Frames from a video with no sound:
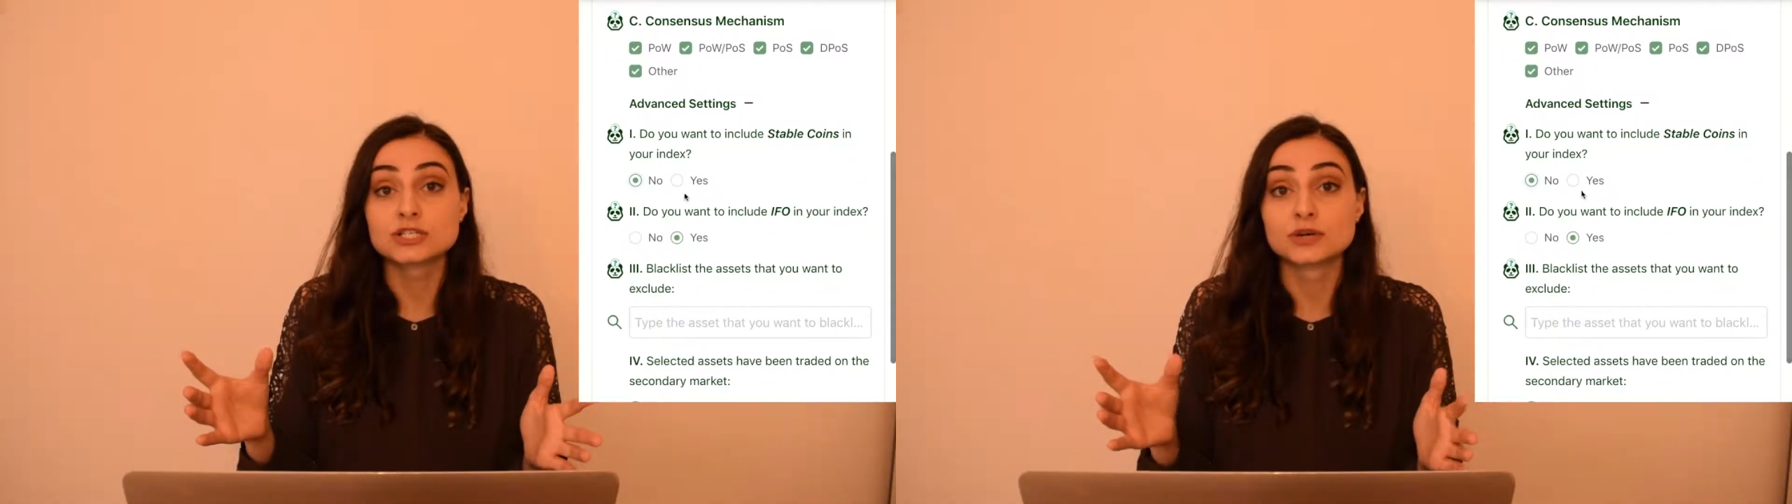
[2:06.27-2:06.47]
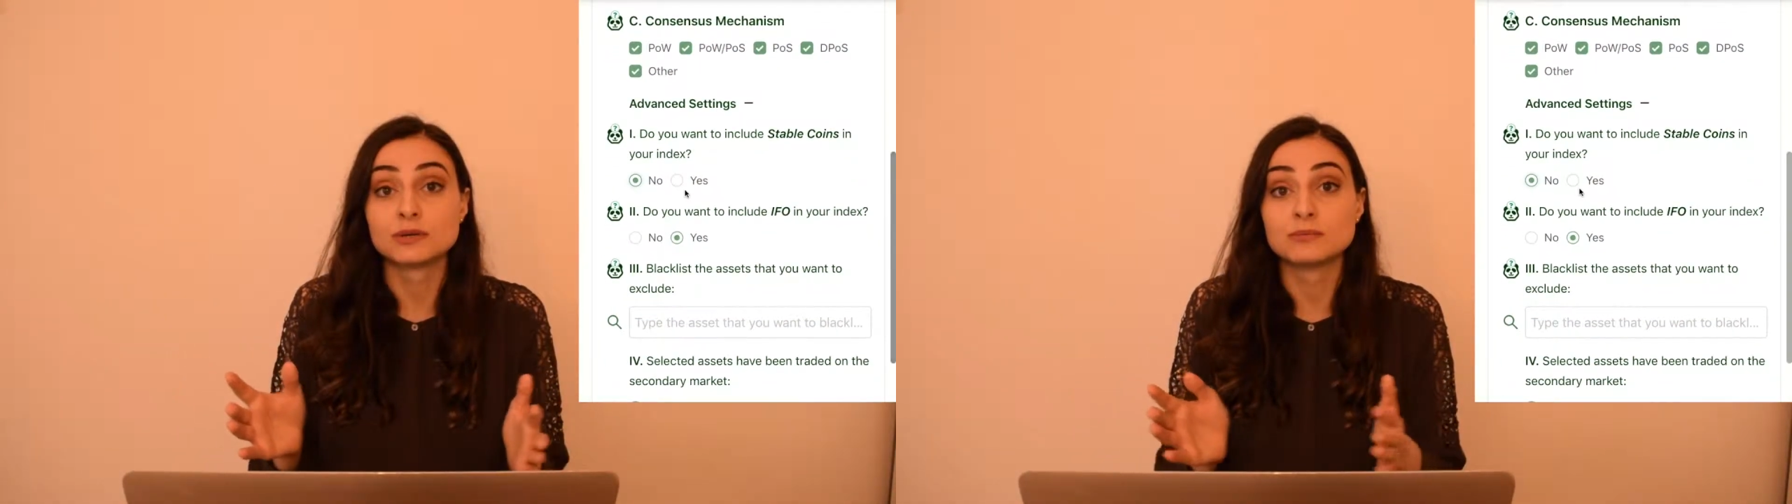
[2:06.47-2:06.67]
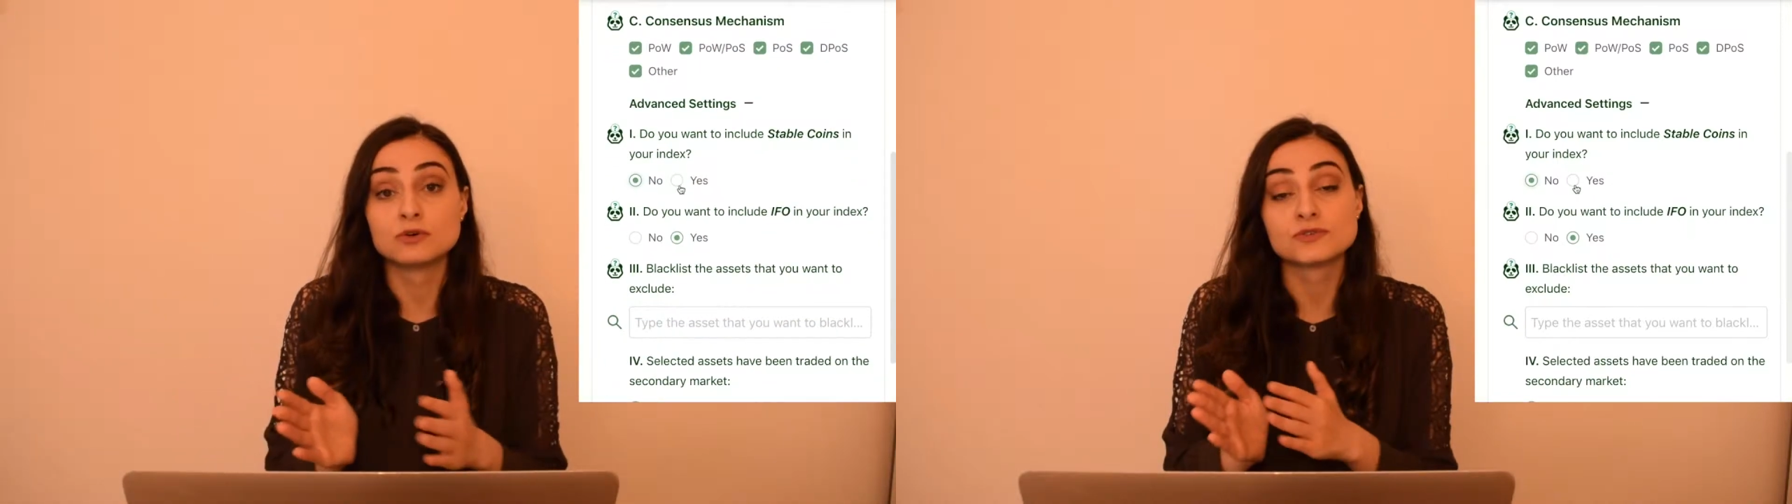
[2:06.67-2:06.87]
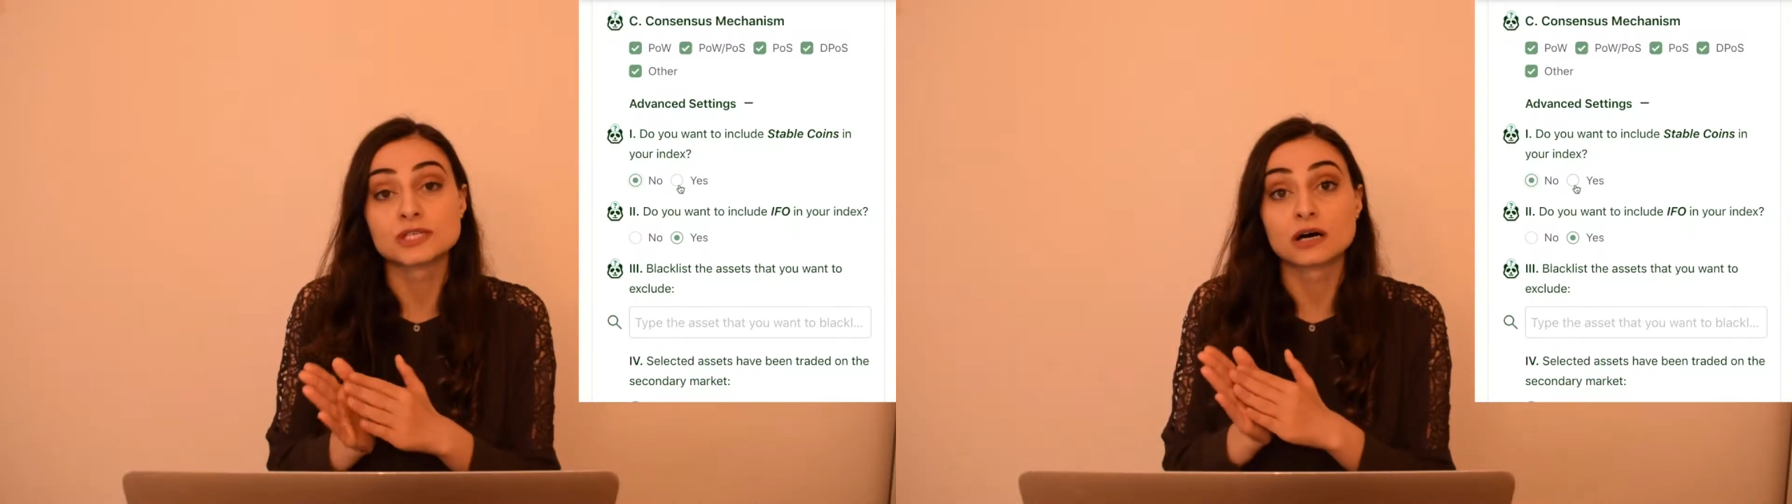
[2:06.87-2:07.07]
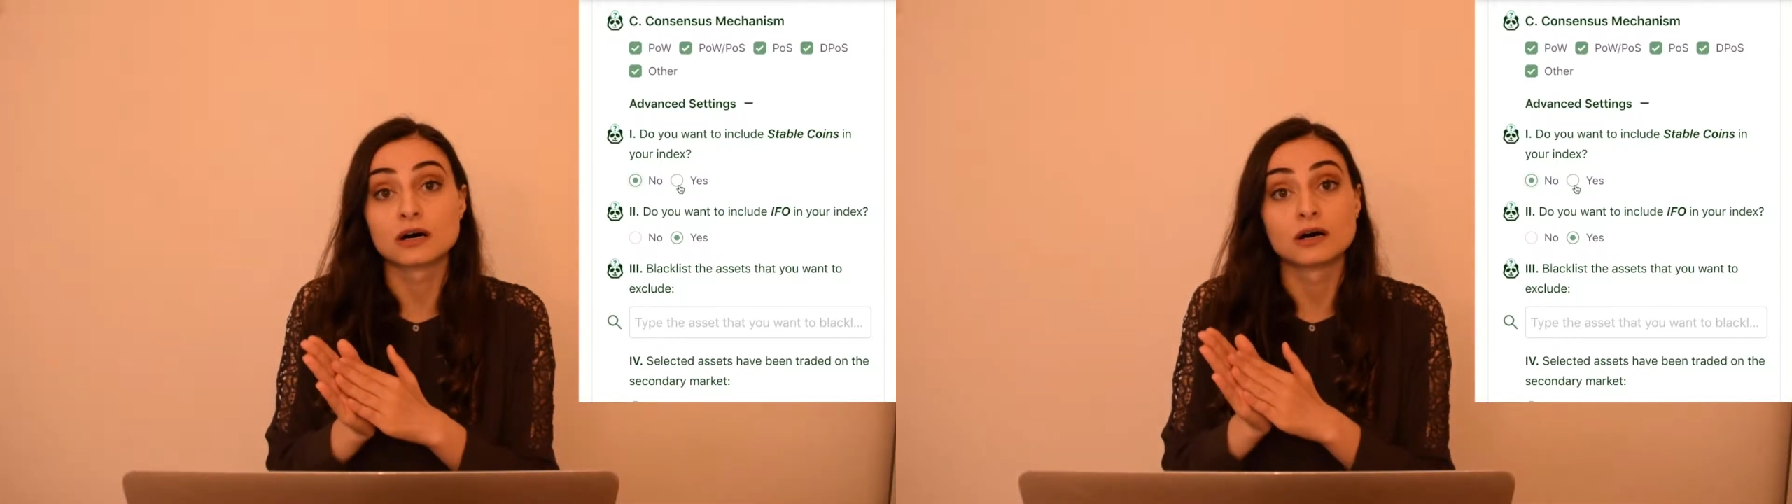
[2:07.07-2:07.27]
so it moves
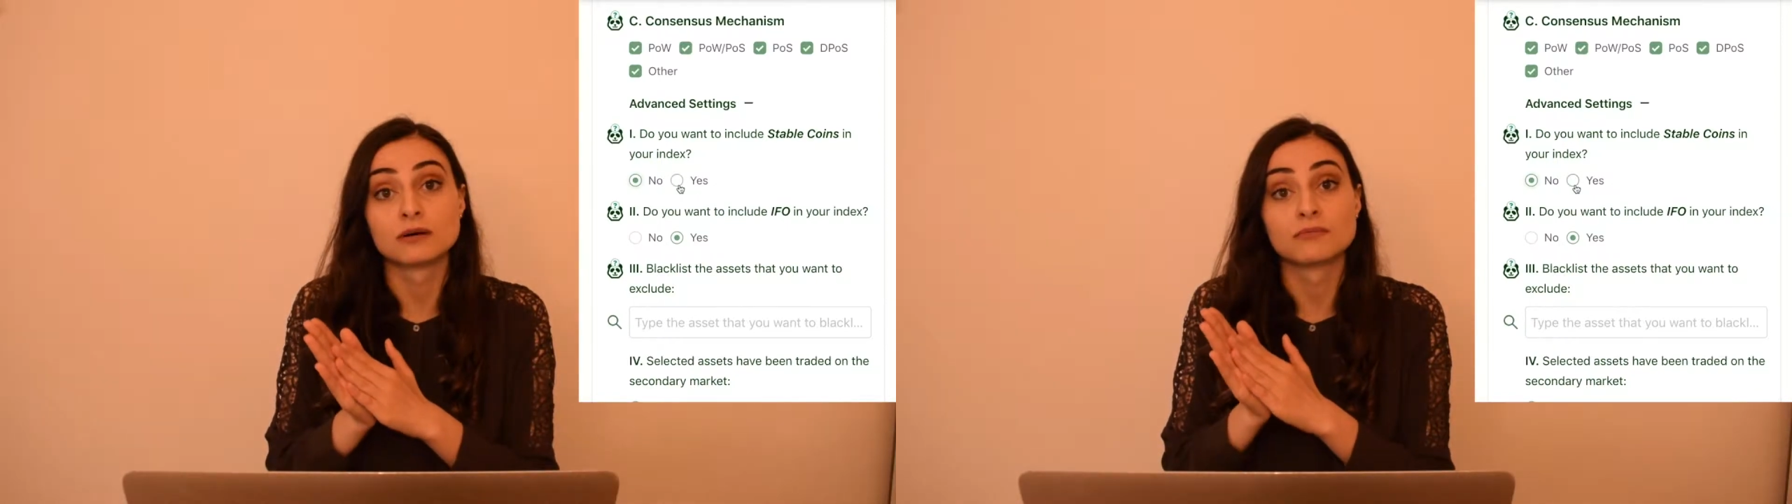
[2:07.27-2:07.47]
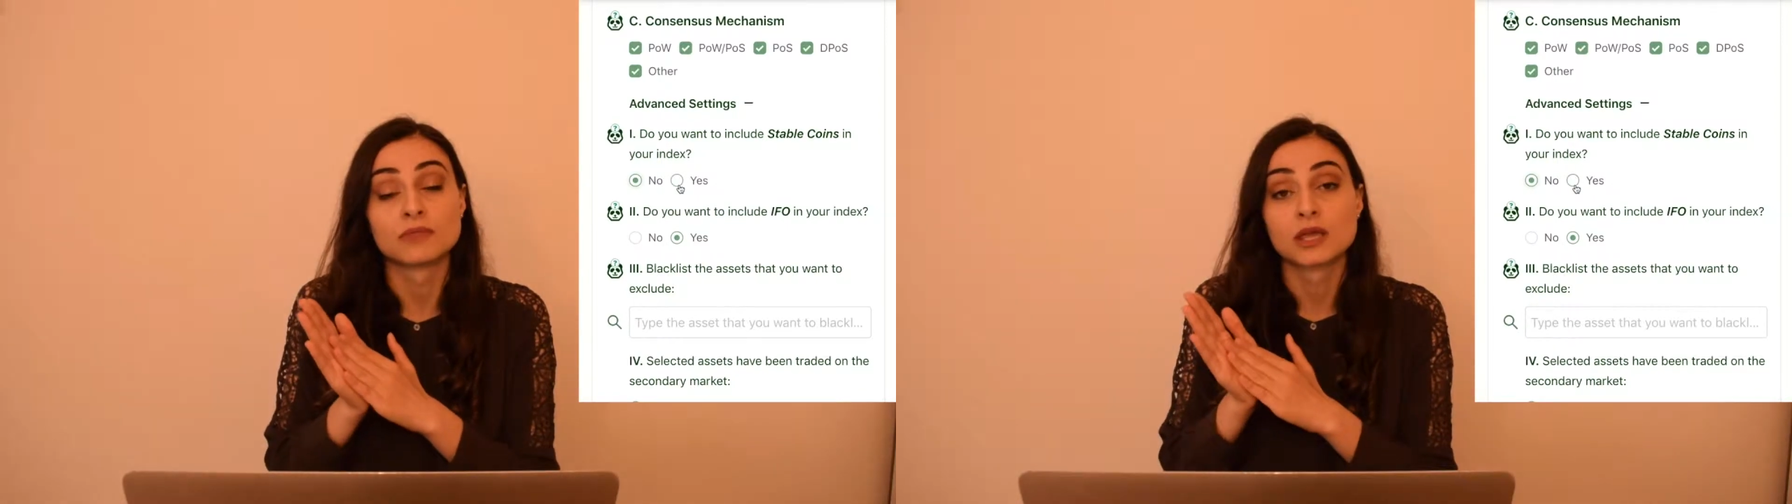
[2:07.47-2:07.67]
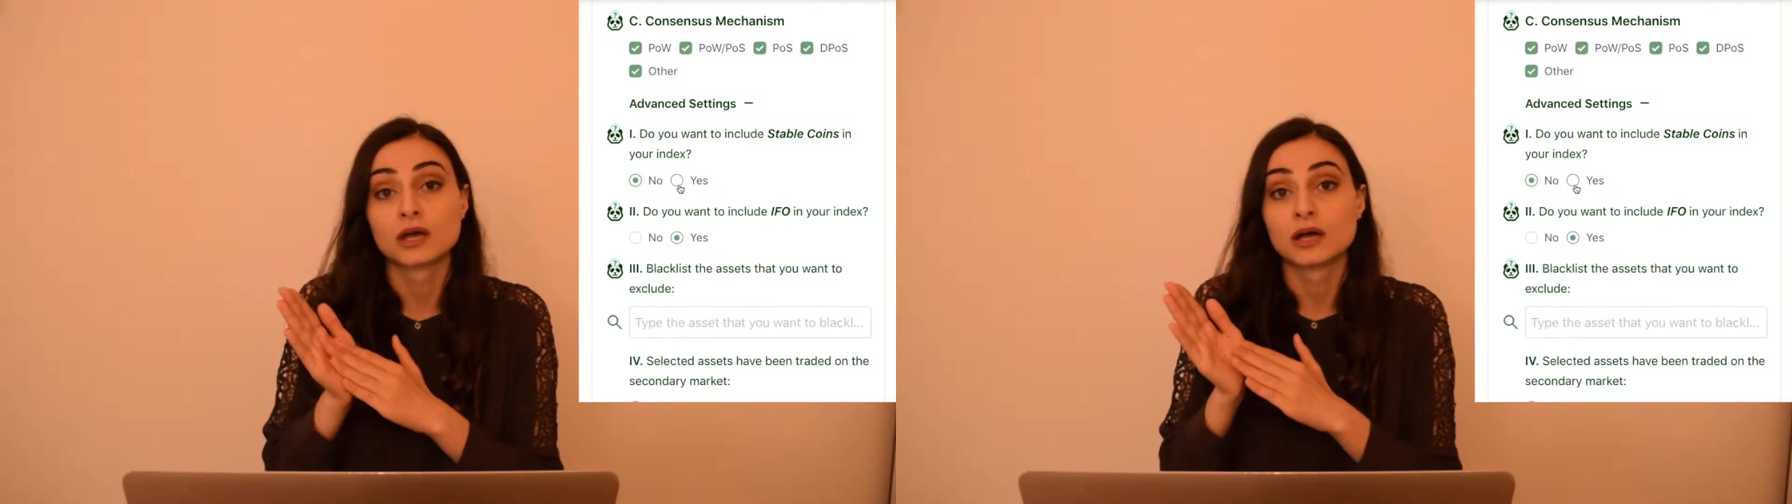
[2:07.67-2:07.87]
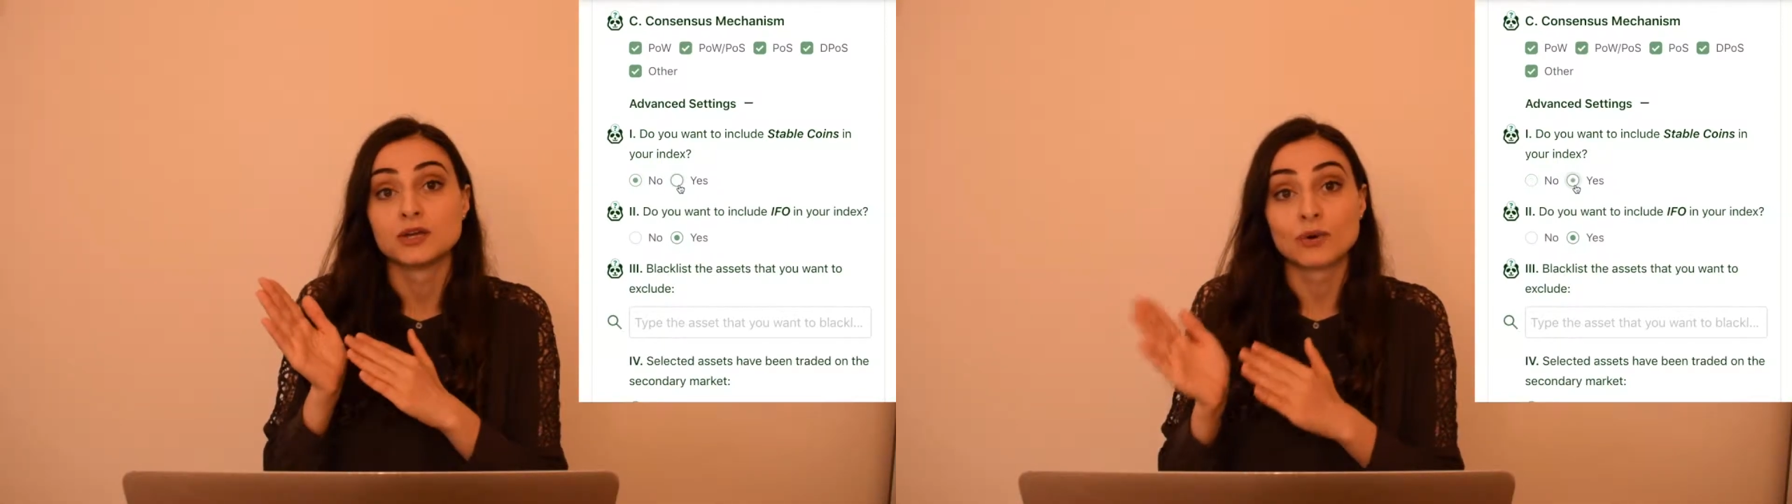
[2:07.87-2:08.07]
in